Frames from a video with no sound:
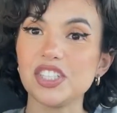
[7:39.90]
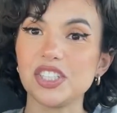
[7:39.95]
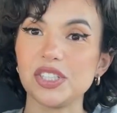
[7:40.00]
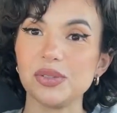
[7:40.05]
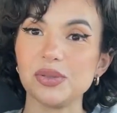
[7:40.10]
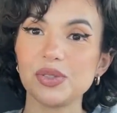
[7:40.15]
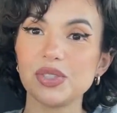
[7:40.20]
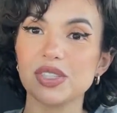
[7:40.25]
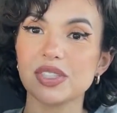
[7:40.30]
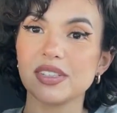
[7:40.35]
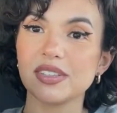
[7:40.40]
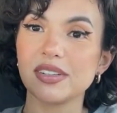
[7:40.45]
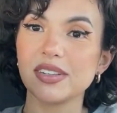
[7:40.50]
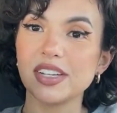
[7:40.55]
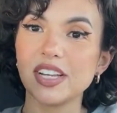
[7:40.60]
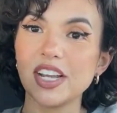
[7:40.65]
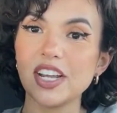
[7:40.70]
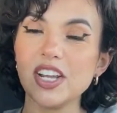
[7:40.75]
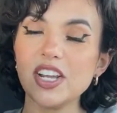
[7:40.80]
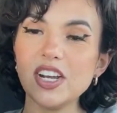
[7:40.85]
shoes,
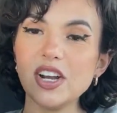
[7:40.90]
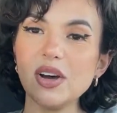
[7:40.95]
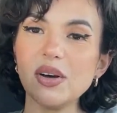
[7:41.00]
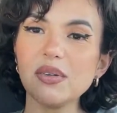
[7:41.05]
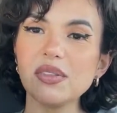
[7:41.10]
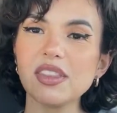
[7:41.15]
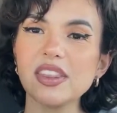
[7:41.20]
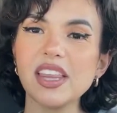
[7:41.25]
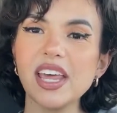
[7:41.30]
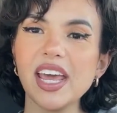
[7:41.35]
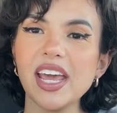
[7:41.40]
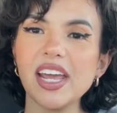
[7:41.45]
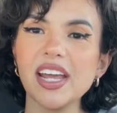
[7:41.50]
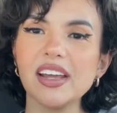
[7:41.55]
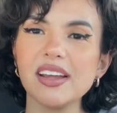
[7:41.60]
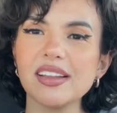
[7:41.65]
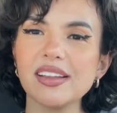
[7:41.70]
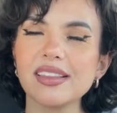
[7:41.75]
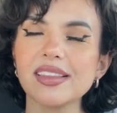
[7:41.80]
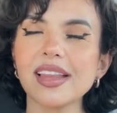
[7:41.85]
you know, they